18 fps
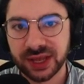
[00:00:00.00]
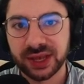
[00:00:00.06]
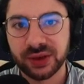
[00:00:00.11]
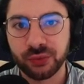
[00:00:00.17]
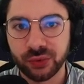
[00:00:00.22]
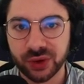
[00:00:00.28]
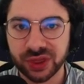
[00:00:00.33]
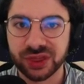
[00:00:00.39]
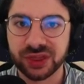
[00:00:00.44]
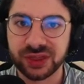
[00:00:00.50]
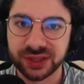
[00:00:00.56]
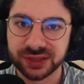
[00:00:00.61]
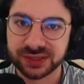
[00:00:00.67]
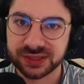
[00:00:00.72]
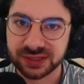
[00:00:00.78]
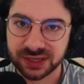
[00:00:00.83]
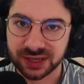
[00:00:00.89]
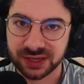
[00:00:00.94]
with
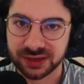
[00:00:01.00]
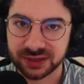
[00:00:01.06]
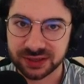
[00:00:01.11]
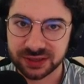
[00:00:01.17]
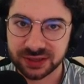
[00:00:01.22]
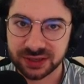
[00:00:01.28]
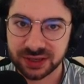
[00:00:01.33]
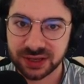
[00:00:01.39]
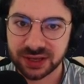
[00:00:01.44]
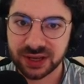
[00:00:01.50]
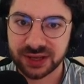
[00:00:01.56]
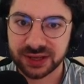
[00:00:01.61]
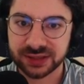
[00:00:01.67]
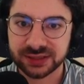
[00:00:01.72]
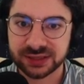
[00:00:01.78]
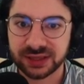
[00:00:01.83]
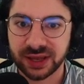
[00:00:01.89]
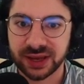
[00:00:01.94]
this tint.
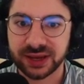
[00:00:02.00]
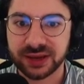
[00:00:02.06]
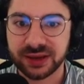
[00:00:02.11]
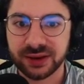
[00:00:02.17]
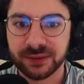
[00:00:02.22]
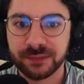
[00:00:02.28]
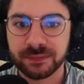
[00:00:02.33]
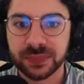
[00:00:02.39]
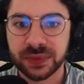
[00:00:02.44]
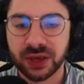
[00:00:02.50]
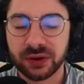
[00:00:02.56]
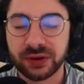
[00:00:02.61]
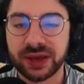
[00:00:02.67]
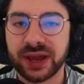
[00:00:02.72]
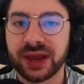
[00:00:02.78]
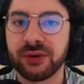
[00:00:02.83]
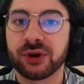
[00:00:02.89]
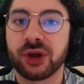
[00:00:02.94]
It's like,
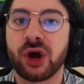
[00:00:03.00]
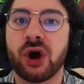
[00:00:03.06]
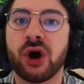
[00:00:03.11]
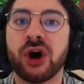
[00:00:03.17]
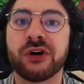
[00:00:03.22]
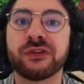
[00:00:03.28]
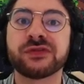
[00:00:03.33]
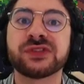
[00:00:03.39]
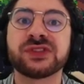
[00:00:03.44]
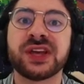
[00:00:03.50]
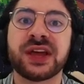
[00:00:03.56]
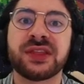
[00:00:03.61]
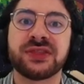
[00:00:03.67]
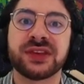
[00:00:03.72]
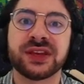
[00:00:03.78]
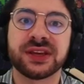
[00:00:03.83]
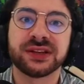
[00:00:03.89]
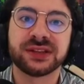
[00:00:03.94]
okay, I want to offset
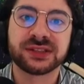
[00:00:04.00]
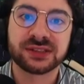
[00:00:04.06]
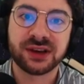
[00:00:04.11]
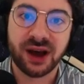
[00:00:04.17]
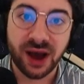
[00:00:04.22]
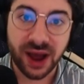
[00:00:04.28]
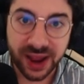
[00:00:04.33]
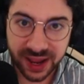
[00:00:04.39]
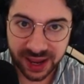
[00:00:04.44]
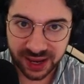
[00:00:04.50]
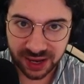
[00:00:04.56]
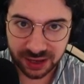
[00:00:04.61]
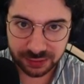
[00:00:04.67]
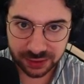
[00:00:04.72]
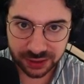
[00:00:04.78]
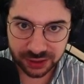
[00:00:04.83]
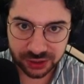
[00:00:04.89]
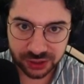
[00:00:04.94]
the entire
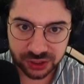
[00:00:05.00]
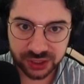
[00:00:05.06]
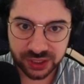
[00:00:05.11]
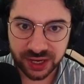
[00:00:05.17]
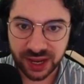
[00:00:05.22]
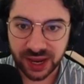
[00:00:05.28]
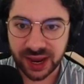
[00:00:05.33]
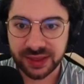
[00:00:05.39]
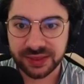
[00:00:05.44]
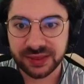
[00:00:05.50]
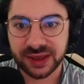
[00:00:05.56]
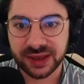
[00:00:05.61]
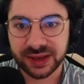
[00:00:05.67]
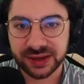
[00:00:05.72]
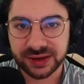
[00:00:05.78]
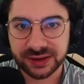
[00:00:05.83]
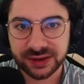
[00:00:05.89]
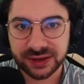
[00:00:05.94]
image and
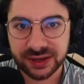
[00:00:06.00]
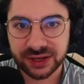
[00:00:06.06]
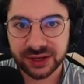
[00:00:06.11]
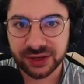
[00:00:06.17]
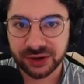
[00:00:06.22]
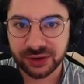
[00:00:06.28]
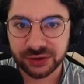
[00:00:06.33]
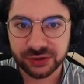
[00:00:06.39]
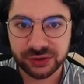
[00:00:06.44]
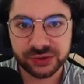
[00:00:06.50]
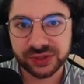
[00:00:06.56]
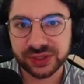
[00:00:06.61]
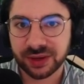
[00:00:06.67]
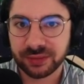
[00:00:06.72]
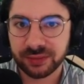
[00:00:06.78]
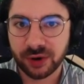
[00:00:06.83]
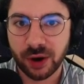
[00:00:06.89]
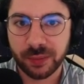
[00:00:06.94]
then, you know, do
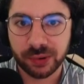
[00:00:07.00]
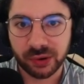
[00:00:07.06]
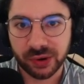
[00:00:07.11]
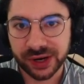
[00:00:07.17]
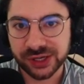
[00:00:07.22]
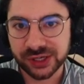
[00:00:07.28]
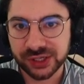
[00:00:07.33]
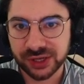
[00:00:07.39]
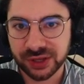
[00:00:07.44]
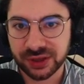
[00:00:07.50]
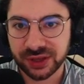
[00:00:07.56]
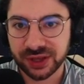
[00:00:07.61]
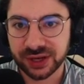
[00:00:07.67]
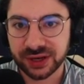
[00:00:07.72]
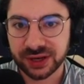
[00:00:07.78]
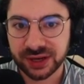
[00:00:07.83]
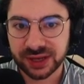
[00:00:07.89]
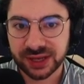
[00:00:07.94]
some operation that
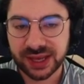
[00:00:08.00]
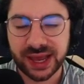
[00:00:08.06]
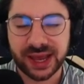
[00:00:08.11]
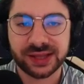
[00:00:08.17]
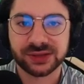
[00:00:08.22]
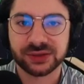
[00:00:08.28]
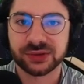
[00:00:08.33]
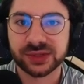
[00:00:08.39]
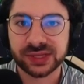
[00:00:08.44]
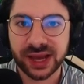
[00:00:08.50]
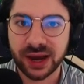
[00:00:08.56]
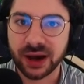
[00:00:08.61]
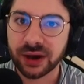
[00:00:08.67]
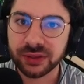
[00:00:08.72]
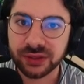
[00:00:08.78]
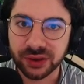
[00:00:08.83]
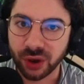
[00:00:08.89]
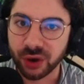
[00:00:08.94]
cancels
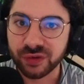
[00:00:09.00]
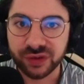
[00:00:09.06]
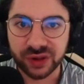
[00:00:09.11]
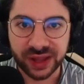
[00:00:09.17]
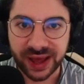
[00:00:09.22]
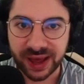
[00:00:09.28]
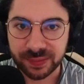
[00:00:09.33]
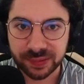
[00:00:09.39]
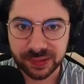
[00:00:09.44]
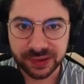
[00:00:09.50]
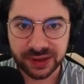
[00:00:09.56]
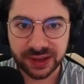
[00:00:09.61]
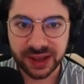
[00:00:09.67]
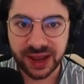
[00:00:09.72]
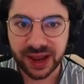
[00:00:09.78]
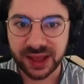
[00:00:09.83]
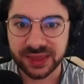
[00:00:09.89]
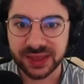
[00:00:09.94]
out the overlap.
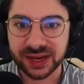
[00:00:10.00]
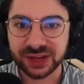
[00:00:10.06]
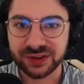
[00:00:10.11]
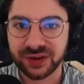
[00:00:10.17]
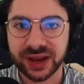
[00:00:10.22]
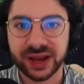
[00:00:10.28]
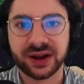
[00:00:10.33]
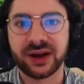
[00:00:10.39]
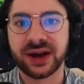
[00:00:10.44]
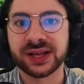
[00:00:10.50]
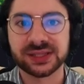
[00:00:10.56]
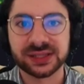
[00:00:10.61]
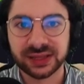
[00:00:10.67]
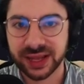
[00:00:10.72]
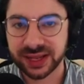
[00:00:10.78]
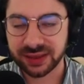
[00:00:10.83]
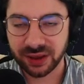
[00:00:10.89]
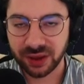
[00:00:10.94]
And then if I can
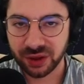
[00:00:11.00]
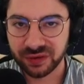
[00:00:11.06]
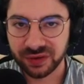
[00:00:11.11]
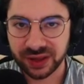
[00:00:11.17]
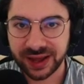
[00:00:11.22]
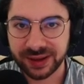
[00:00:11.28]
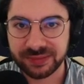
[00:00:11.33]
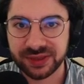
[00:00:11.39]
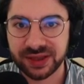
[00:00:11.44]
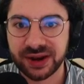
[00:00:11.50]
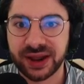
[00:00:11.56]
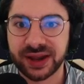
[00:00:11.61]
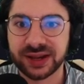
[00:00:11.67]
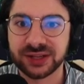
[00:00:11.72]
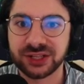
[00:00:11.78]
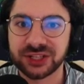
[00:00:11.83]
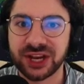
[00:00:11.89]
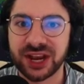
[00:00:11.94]
isolate the overlap, then I
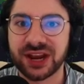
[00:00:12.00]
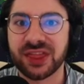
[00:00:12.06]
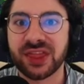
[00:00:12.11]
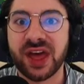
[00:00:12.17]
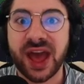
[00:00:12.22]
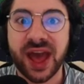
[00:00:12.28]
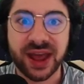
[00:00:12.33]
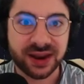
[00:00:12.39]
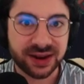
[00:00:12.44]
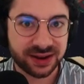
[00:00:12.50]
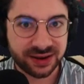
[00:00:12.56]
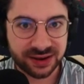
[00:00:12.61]
can shade that.